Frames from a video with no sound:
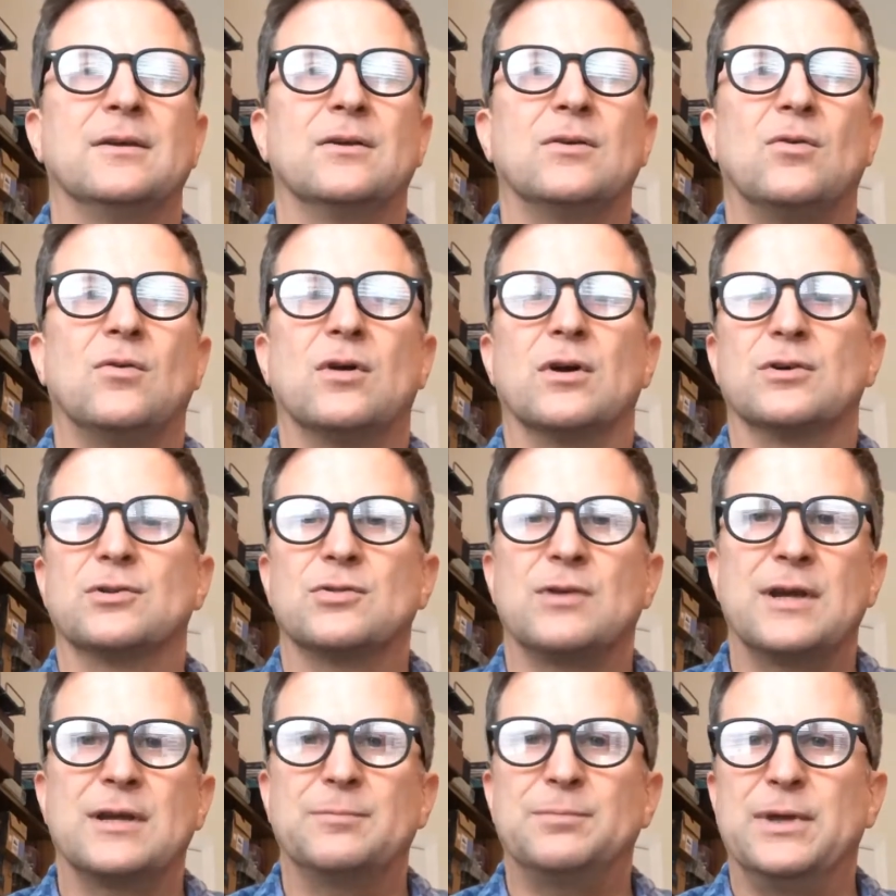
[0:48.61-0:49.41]
or
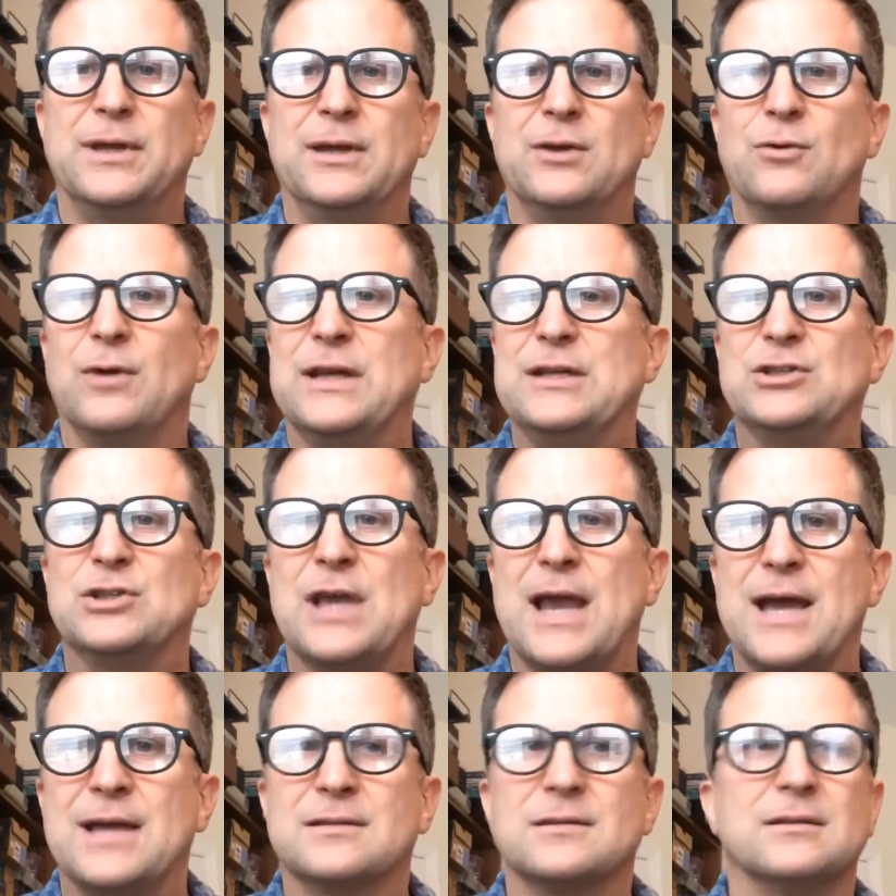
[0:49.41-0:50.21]
trying to play great
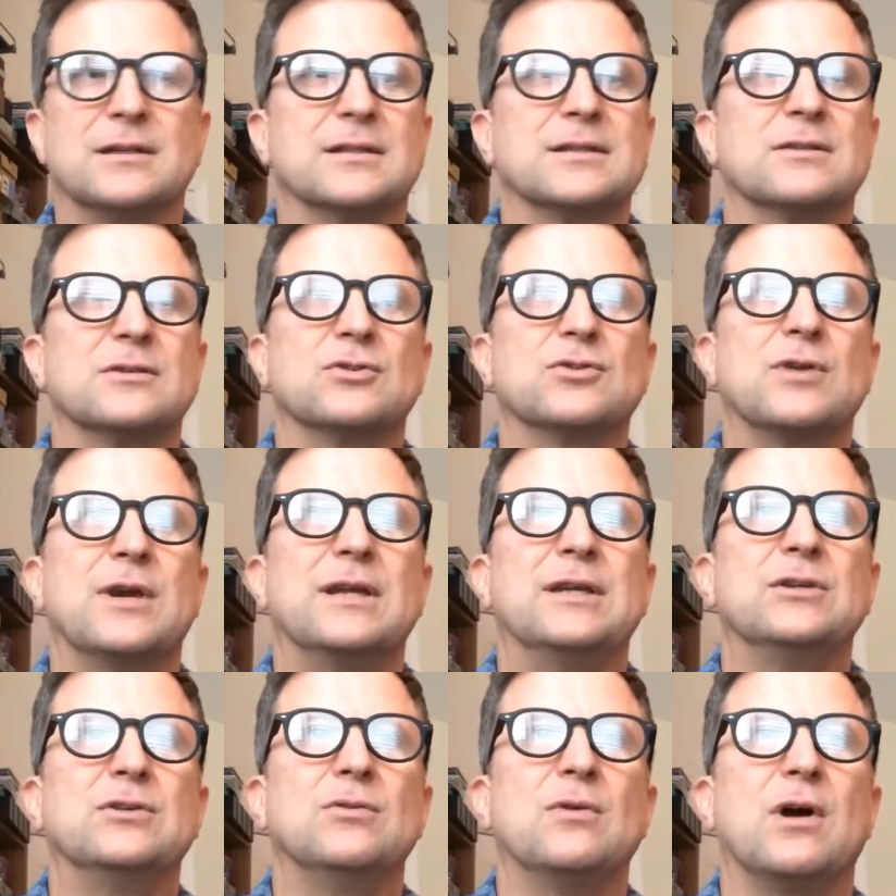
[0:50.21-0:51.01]
jazz licks. They're trying
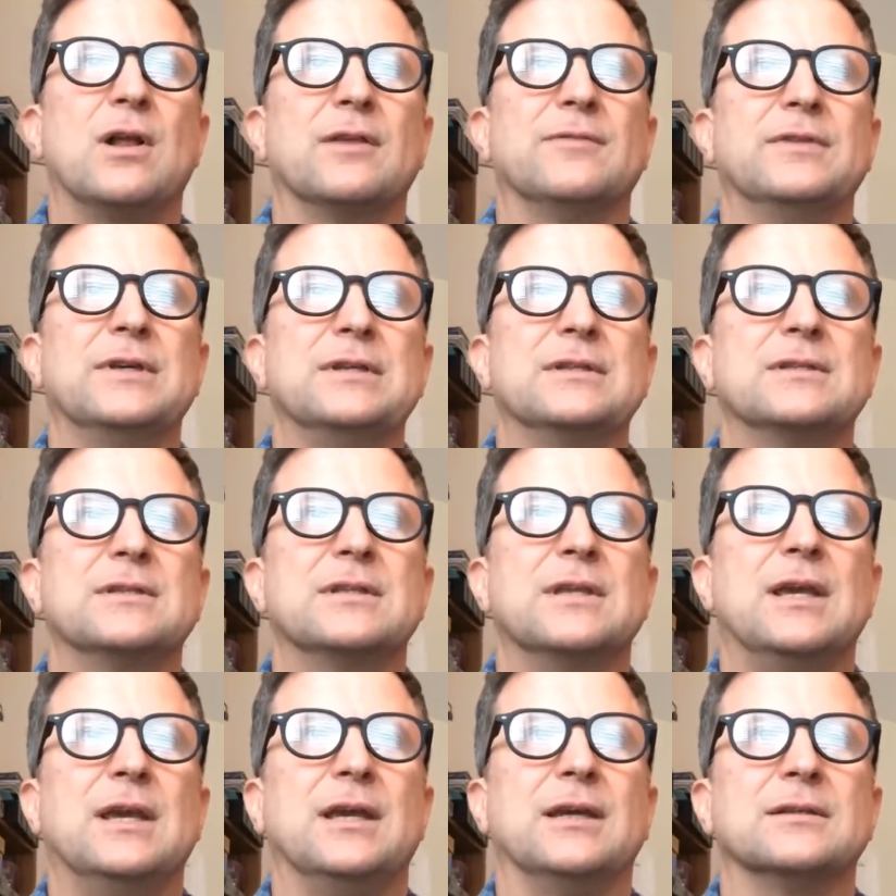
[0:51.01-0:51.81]
to do all of these
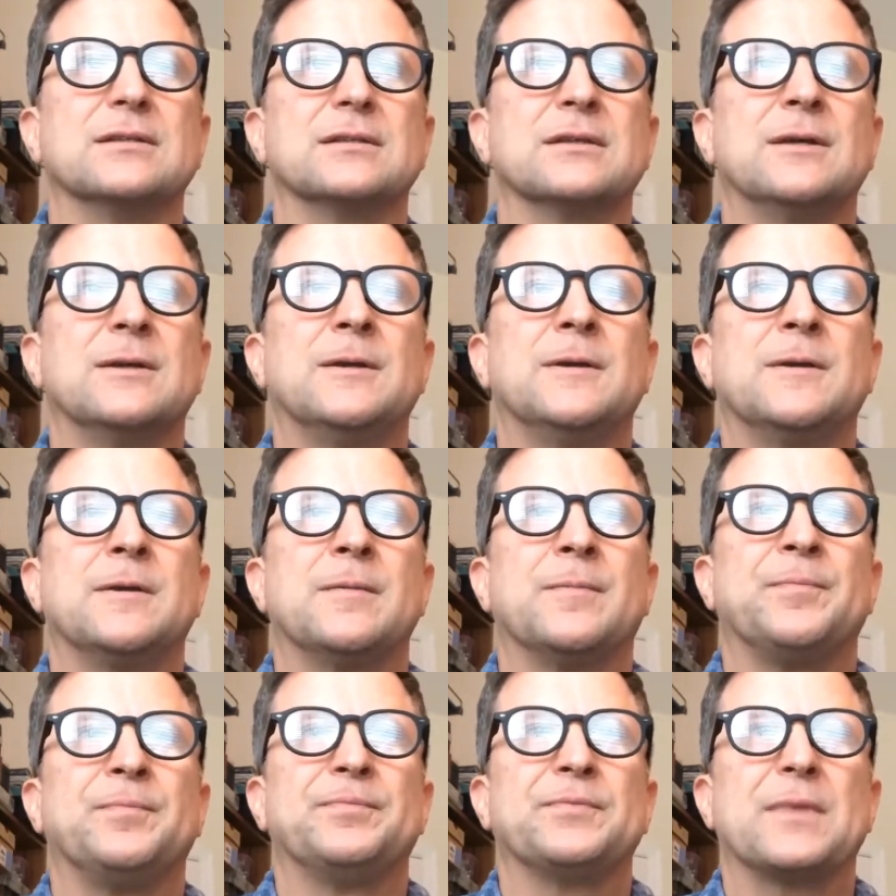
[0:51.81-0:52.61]
things,
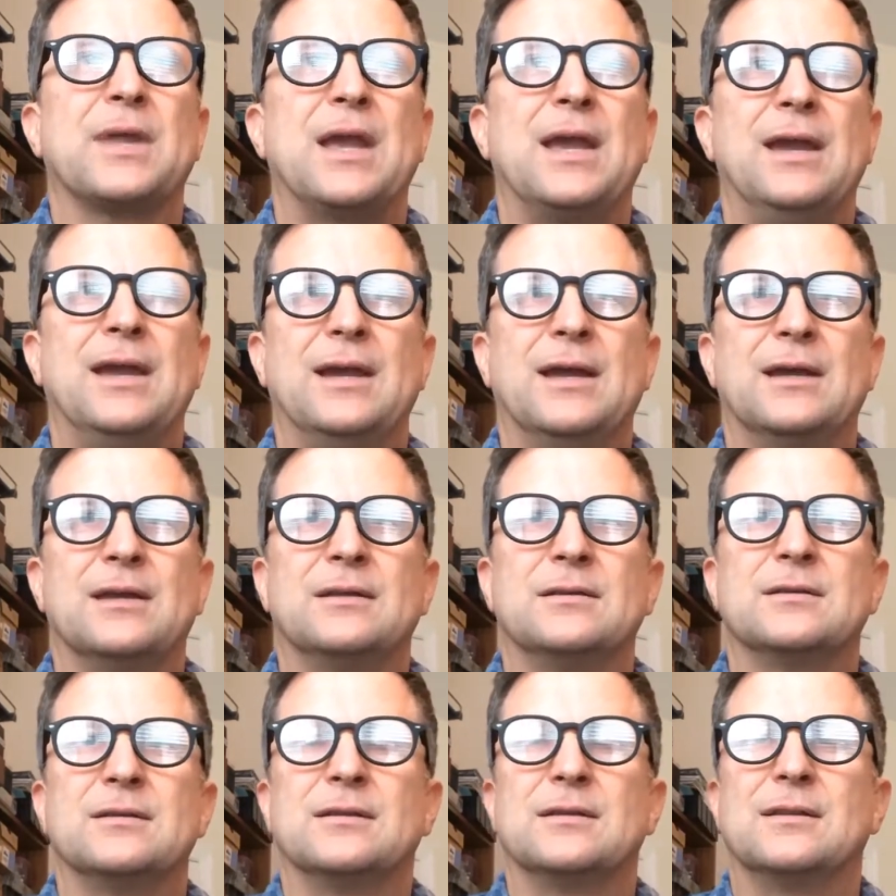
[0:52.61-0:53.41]

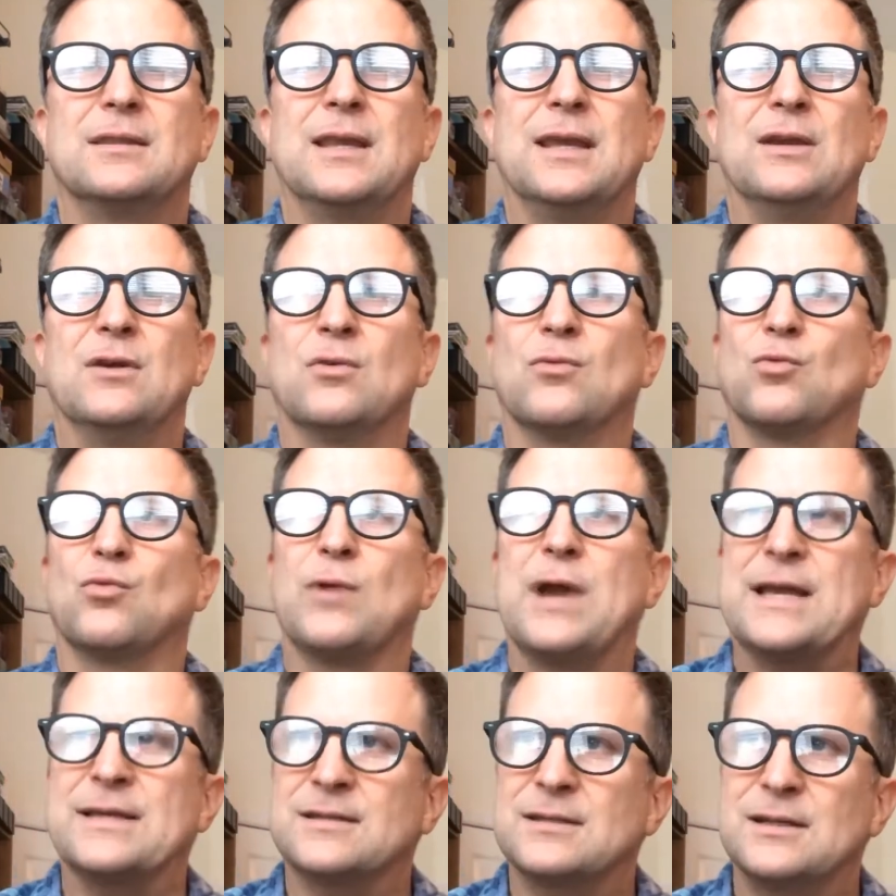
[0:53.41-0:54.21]
and they don't
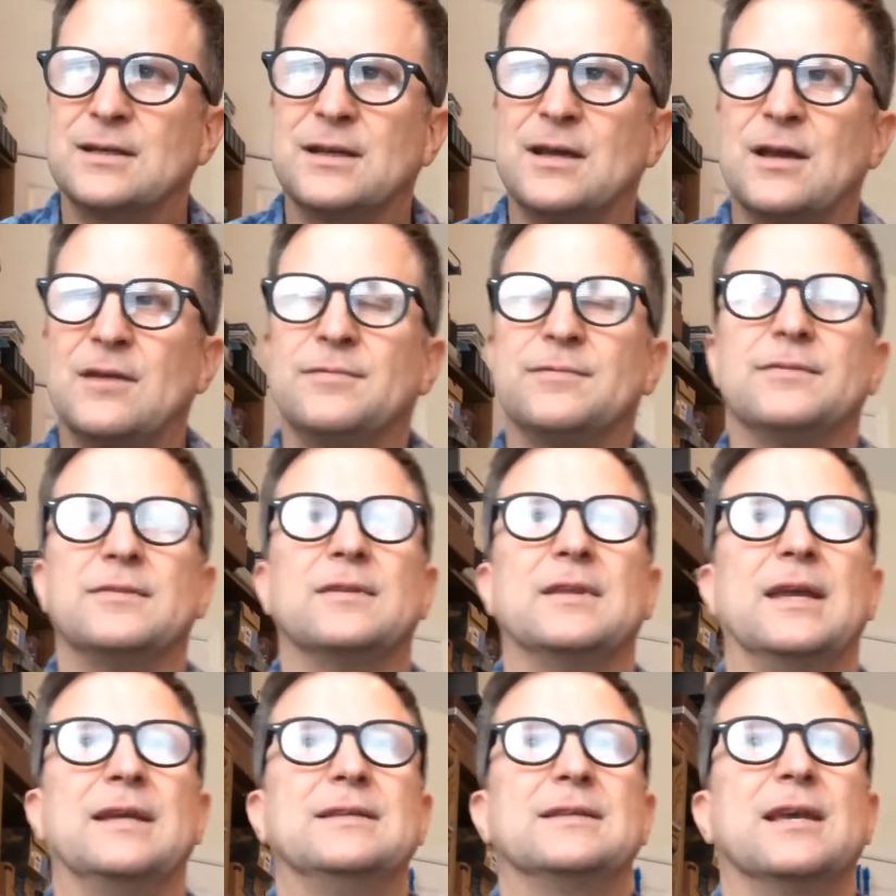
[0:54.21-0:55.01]
rest enough.
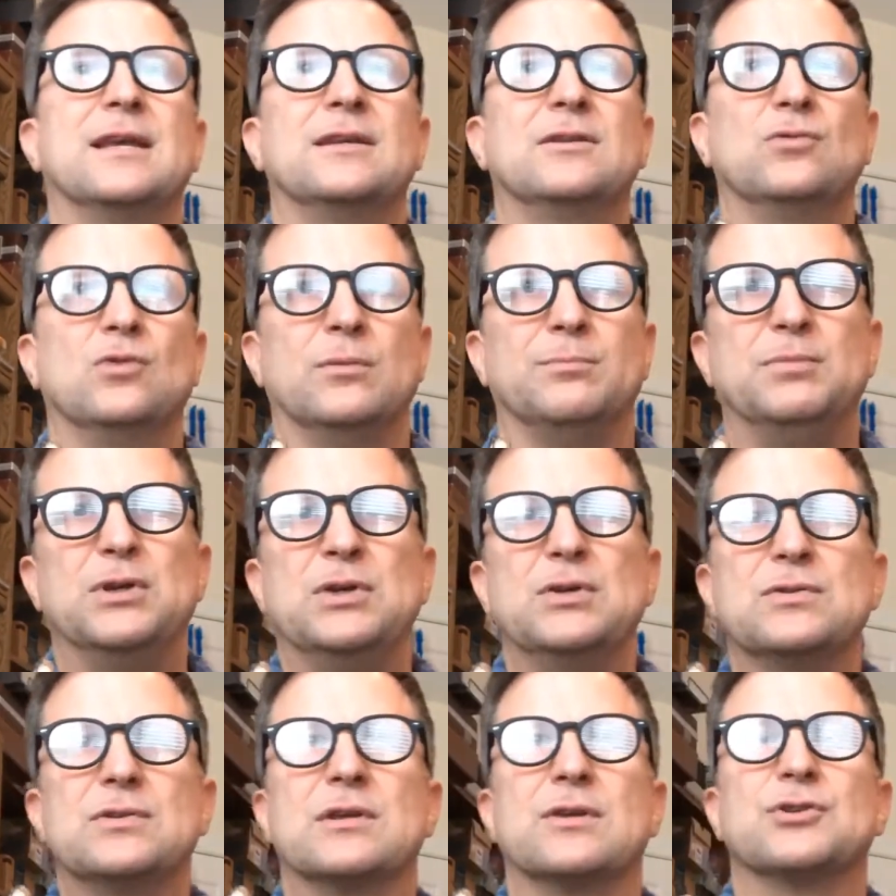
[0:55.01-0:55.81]
They tend to
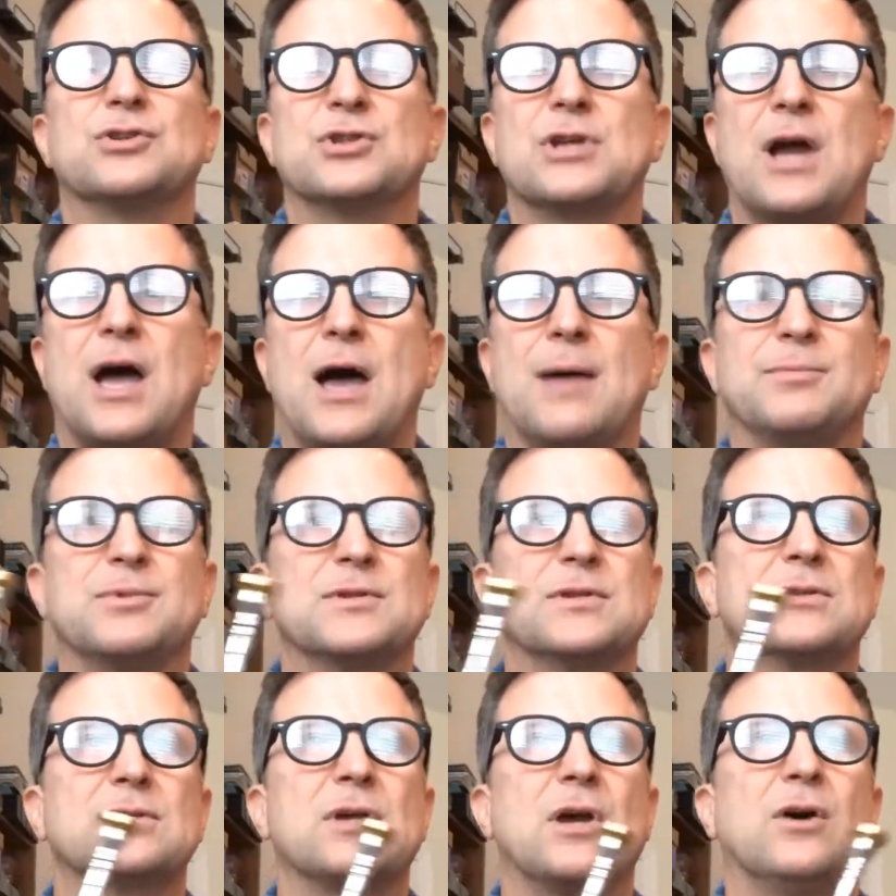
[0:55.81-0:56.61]
abuse their chops.
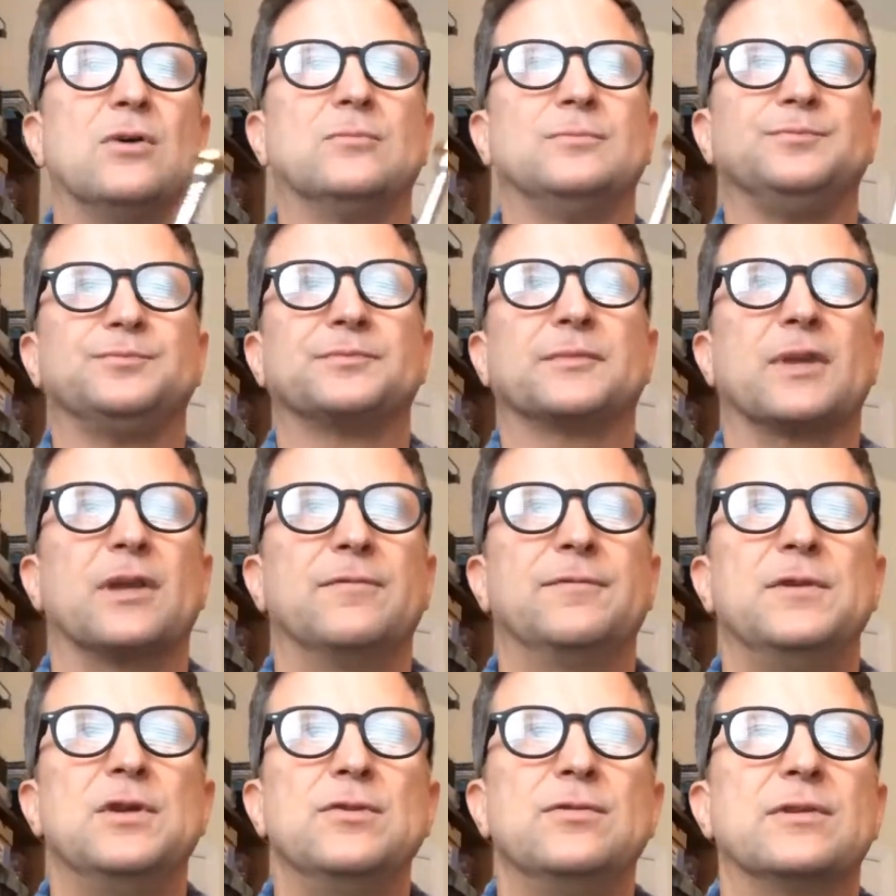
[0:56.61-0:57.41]
So, a
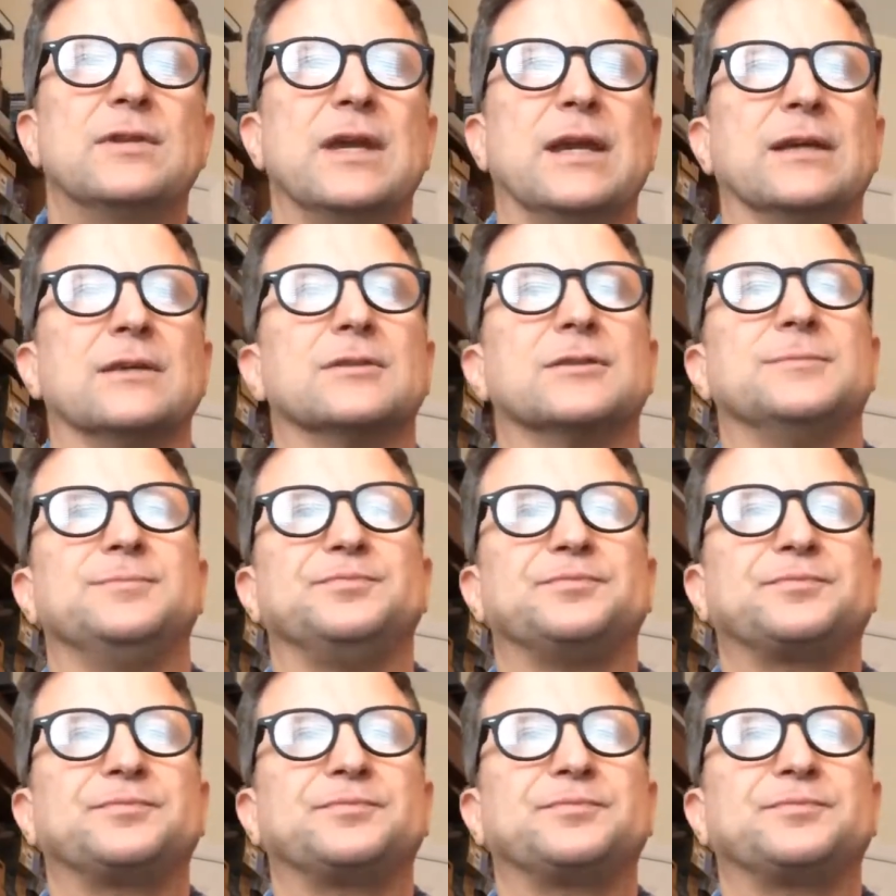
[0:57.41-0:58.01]
few things.